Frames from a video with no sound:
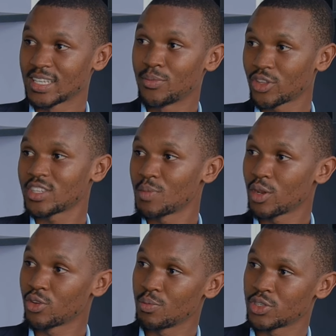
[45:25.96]
some doctors
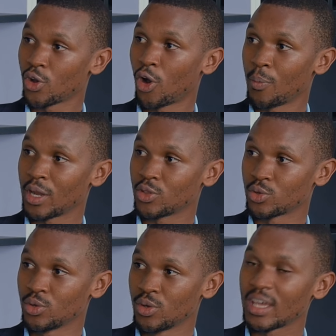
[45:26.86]
may not be so open
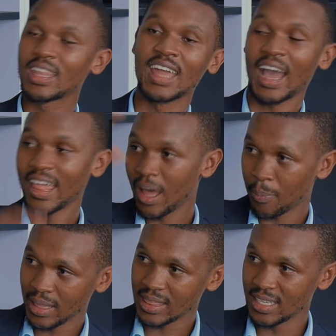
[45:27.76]
to the other
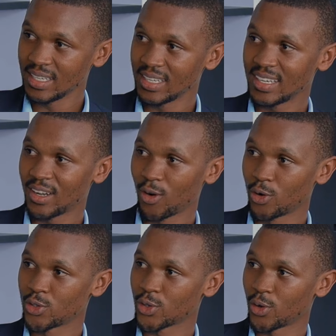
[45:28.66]
party
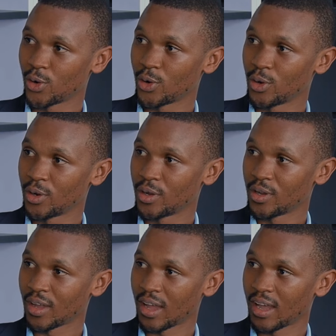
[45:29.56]
also
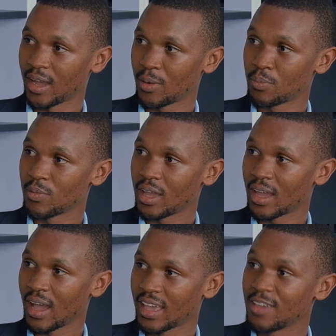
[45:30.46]
uh,
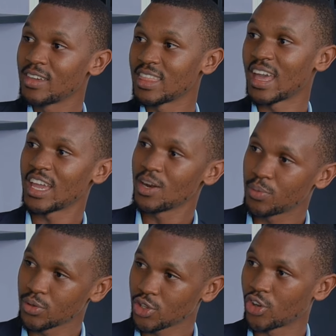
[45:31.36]
giving their
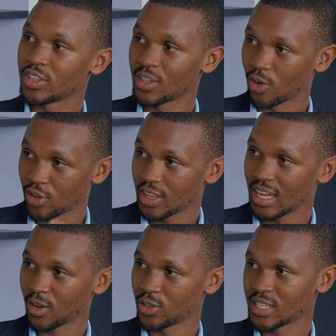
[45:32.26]
input con- yes. con-
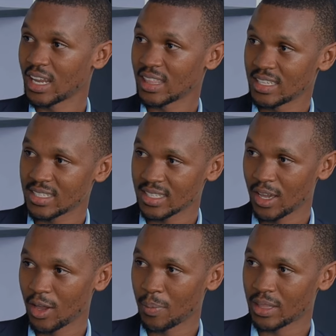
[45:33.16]
concerning this
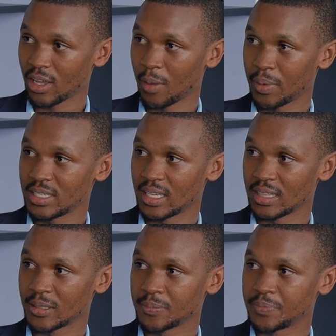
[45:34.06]
mm-hmm. particular patient.